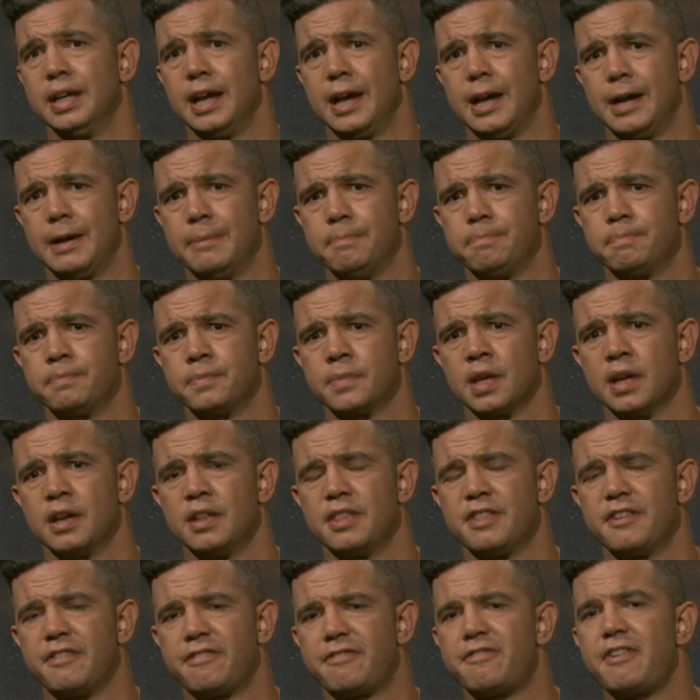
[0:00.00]
Um,
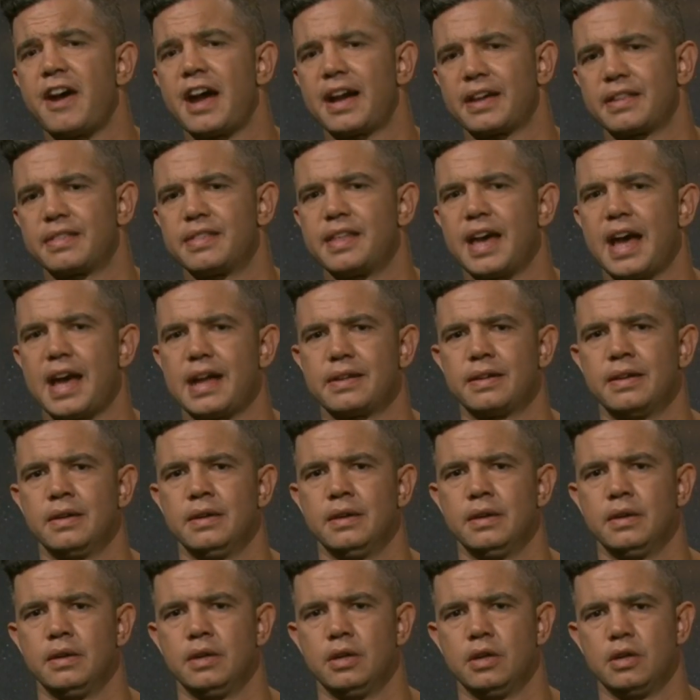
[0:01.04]
the fact that
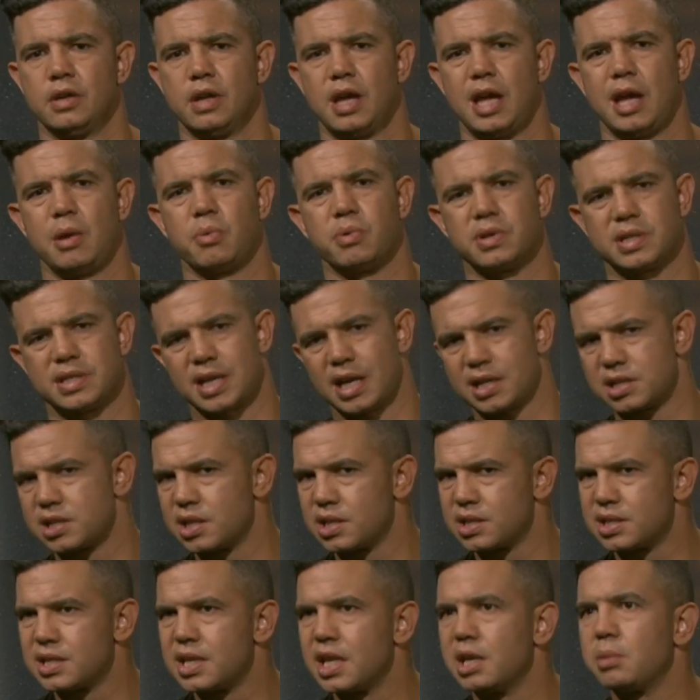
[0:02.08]
it was such
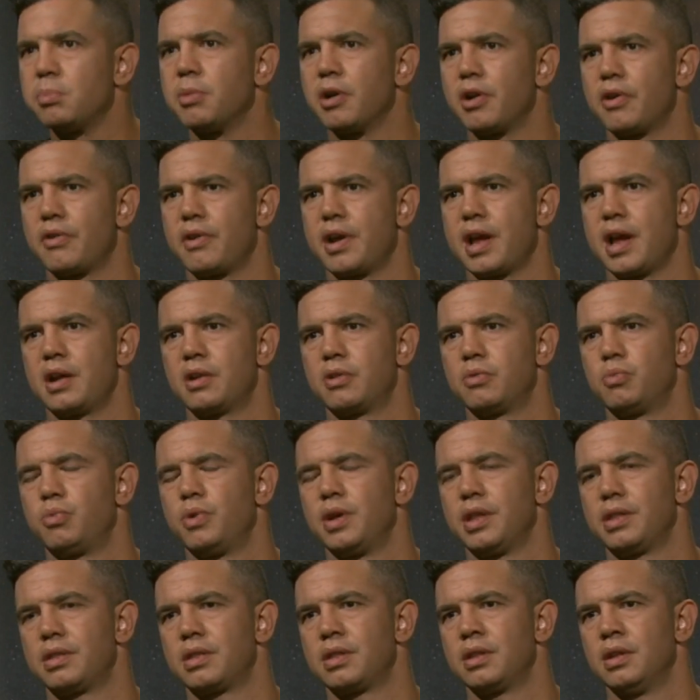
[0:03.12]
a stigma around
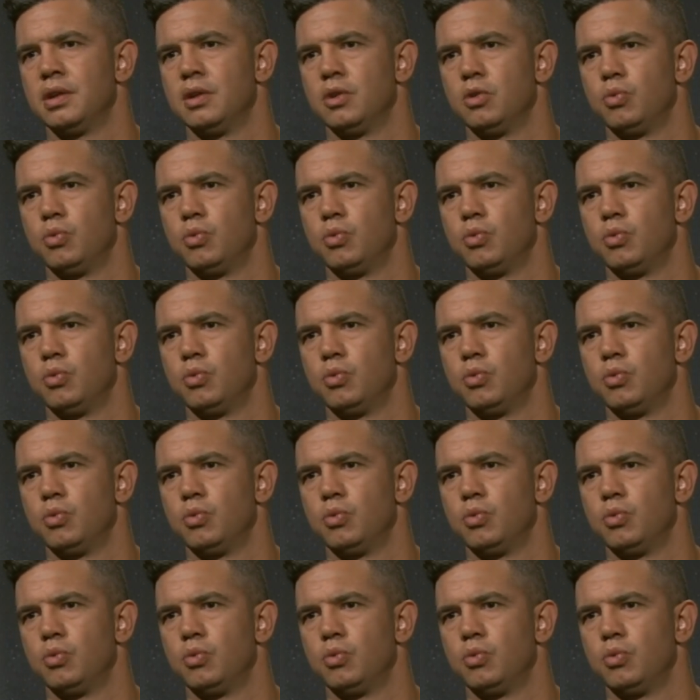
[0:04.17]
with